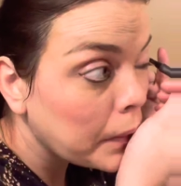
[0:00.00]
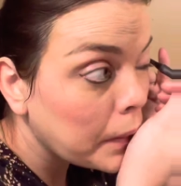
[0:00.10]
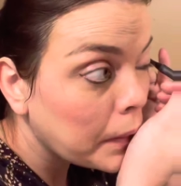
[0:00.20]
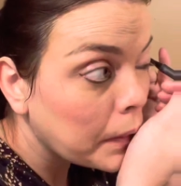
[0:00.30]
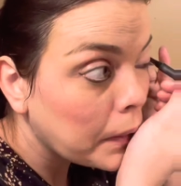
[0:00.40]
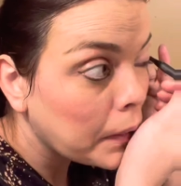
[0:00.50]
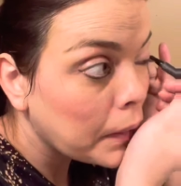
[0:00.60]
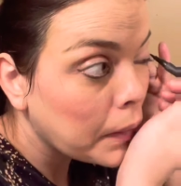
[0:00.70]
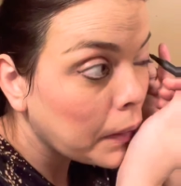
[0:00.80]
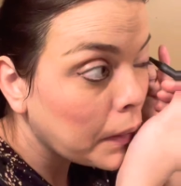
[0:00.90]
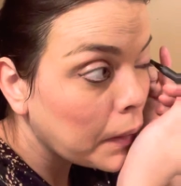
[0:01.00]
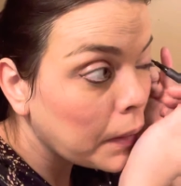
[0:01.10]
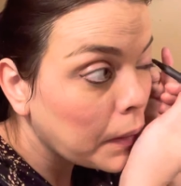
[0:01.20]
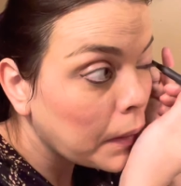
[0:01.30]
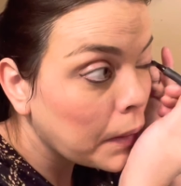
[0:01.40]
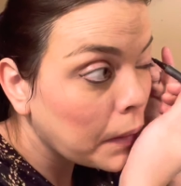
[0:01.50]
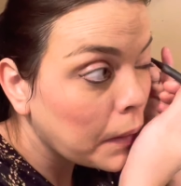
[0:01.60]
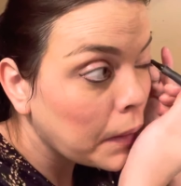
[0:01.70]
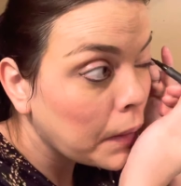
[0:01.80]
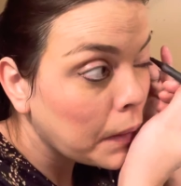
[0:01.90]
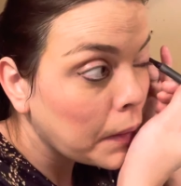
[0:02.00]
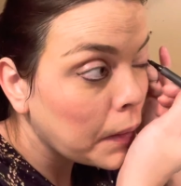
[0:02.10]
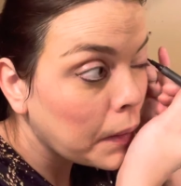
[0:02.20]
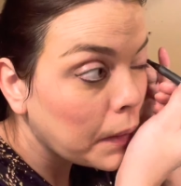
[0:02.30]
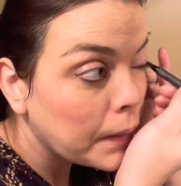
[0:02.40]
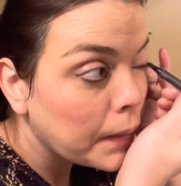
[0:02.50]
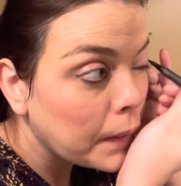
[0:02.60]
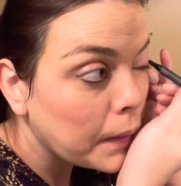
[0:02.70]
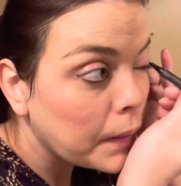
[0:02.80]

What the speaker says: Nothing is said.